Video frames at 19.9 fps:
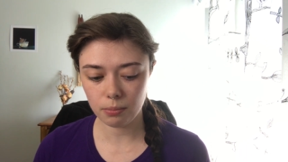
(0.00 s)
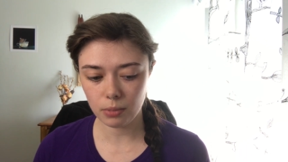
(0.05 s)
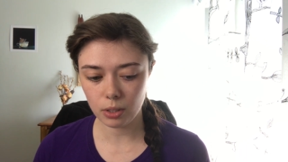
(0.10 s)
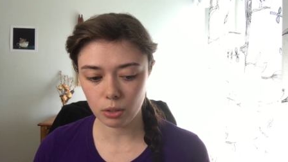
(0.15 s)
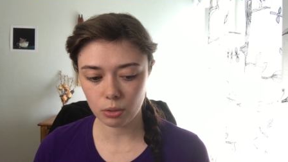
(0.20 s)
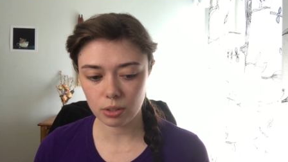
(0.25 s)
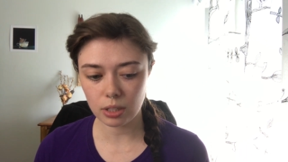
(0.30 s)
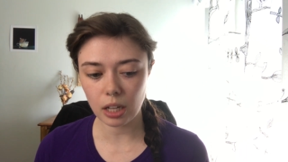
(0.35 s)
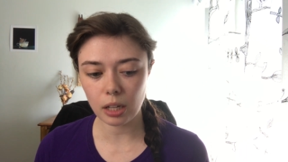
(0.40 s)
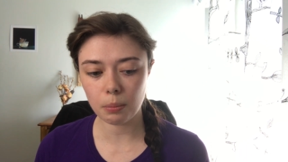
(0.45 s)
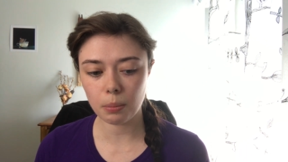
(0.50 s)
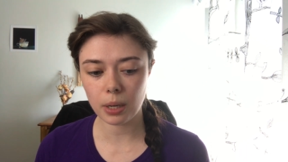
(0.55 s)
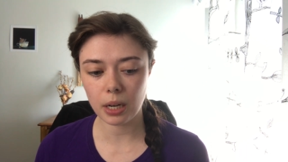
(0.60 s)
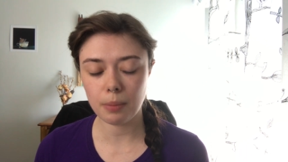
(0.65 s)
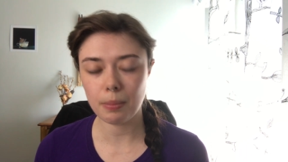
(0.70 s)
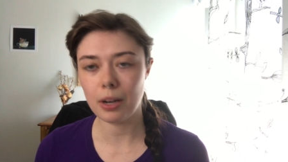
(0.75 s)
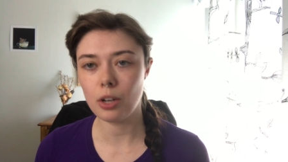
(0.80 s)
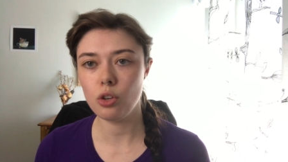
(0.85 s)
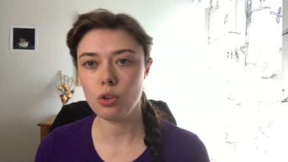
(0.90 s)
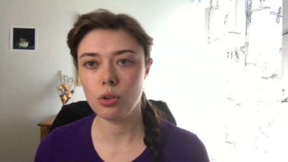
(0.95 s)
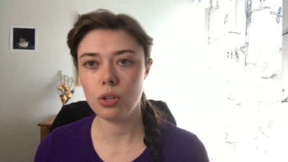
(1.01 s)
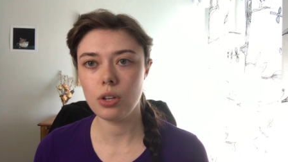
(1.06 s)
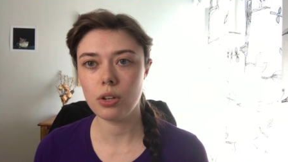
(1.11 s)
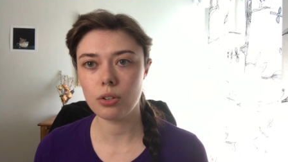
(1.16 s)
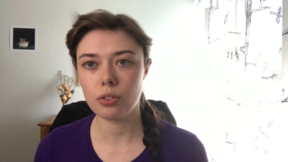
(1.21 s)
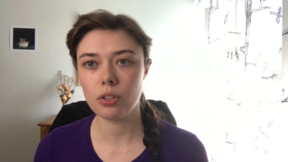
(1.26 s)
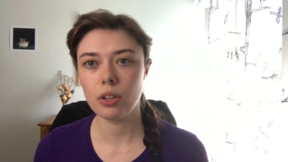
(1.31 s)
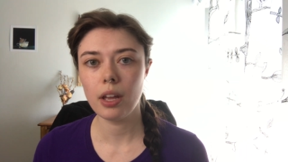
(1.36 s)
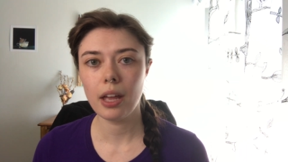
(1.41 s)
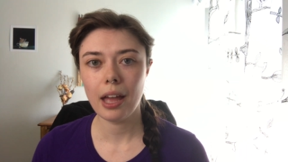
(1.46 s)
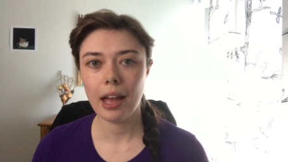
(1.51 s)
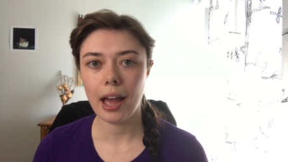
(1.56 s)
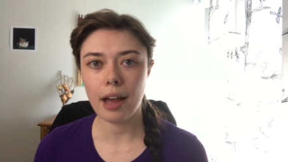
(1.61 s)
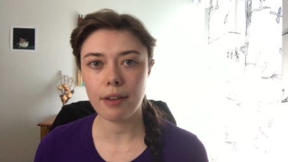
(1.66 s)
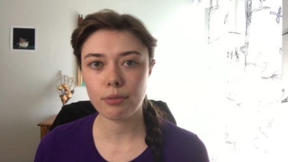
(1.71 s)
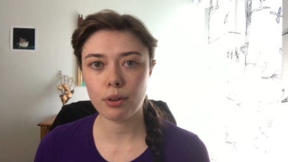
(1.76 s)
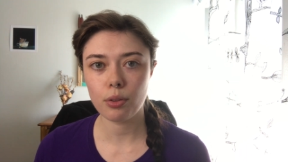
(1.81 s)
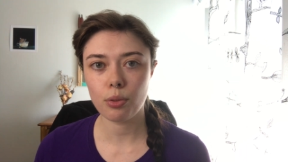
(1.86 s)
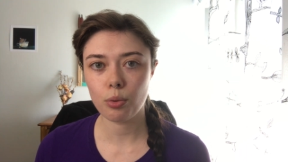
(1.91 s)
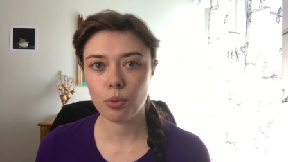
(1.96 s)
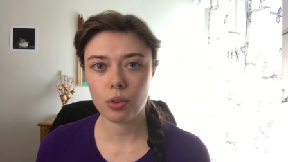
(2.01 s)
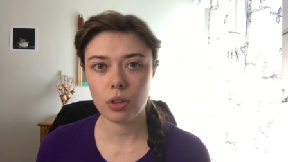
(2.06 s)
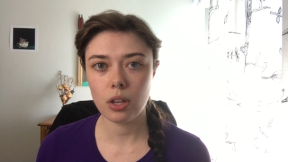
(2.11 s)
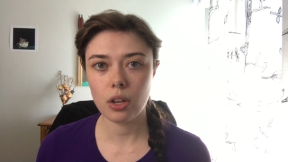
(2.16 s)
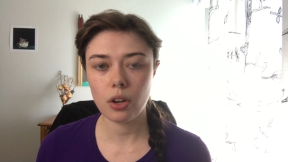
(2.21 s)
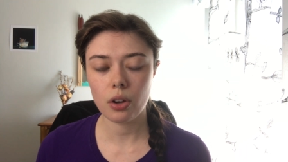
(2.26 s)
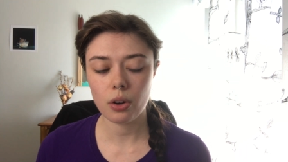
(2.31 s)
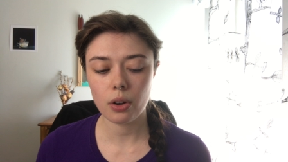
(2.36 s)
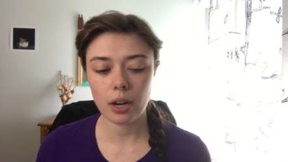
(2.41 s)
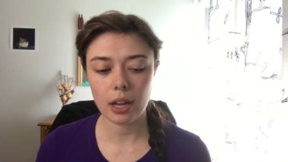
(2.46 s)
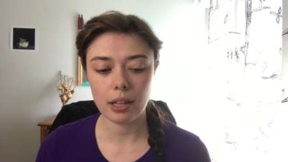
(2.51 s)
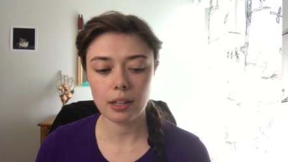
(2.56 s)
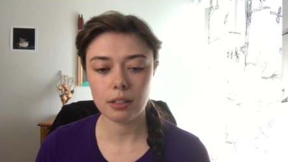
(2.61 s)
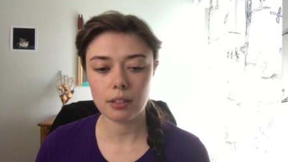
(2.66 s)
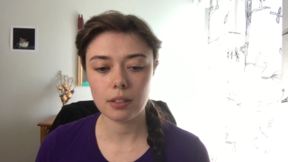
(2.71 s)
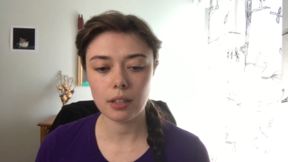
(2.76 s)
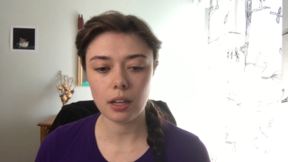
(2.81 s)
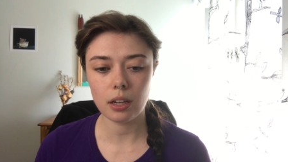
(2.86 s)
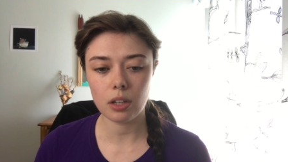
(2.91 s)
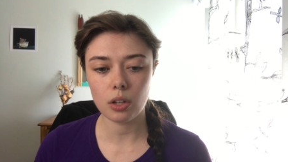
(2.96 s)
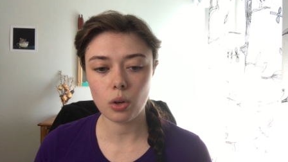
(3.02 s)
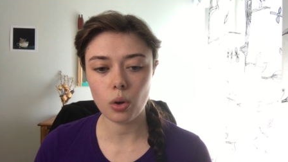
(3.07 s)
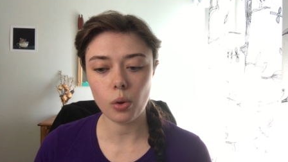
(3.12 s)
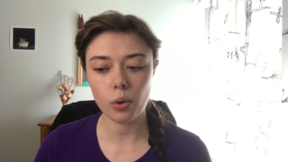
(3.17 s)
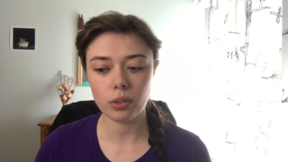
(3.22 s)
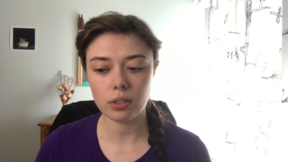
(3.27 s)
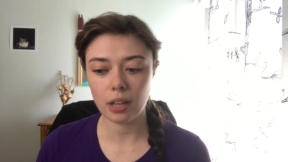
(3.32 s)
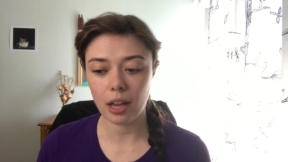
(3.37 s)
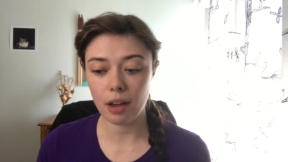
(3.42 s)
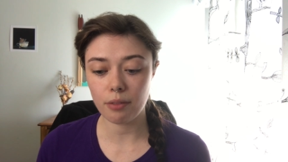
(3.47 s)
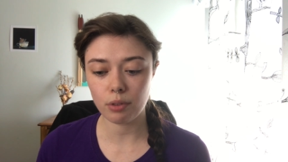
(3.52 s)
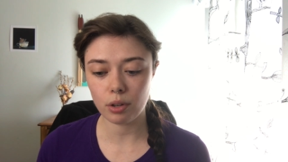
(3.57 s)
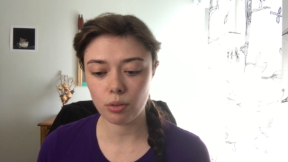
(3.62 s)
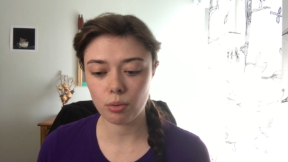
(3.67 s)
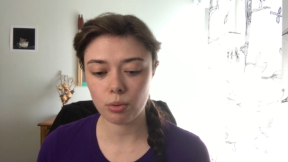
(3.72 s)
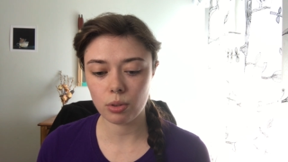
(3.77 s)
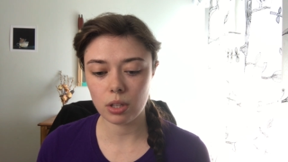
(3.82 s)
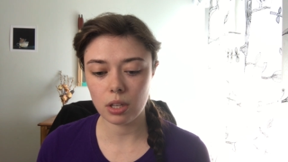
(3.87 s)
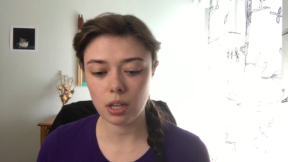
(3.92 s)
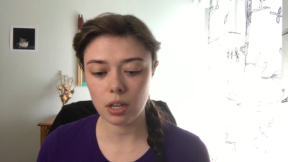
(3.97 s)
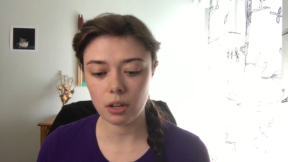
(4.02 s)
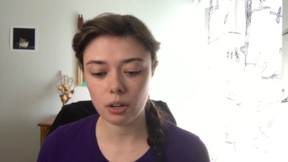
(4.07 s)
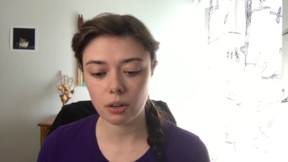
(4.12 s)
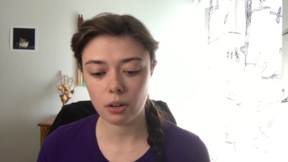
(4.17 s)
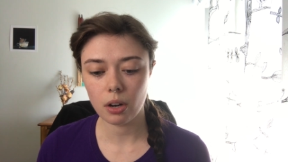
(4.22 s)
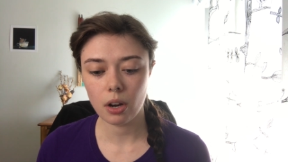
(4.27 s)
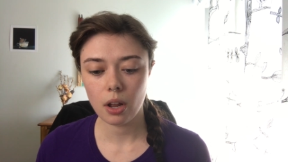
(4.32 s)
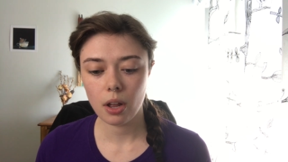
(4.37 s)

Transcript: celebrating my New Year's halfway through the year and setting goals halfway through the year.